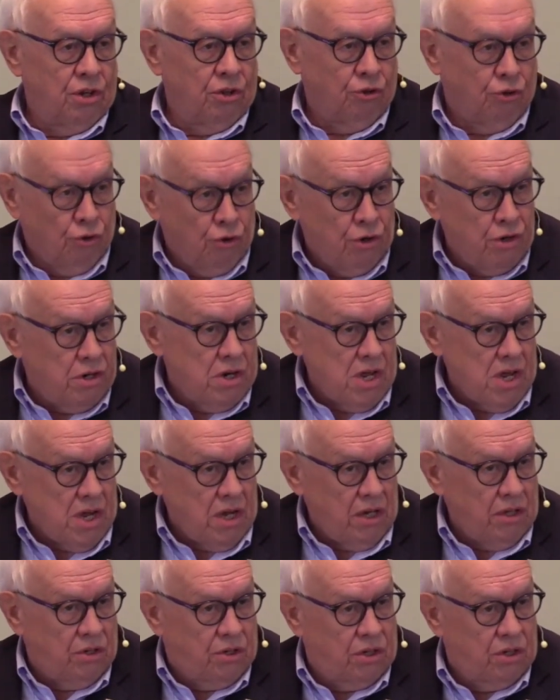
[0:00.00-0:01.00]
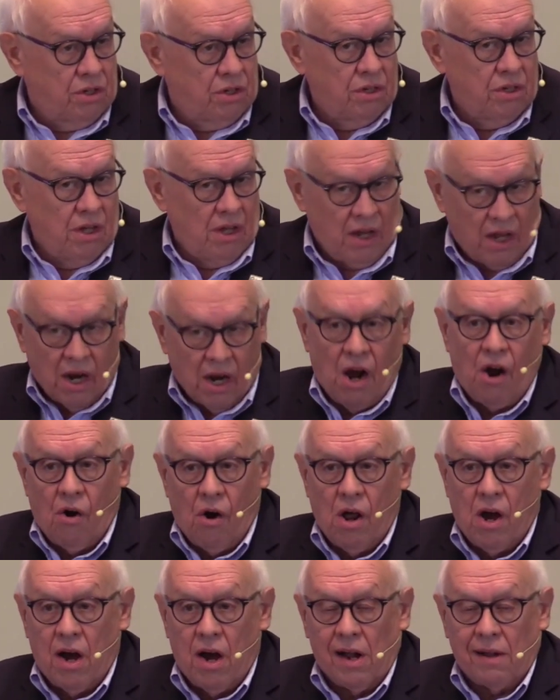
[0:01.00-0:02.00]
good deeds in our
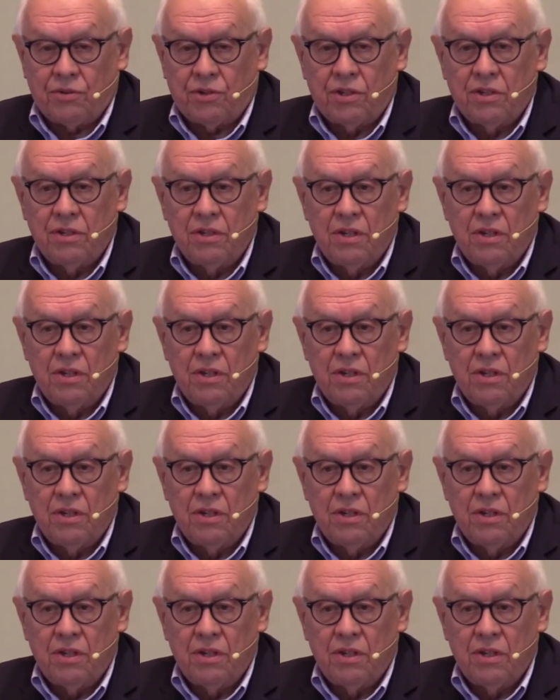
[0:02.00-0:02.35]
lives.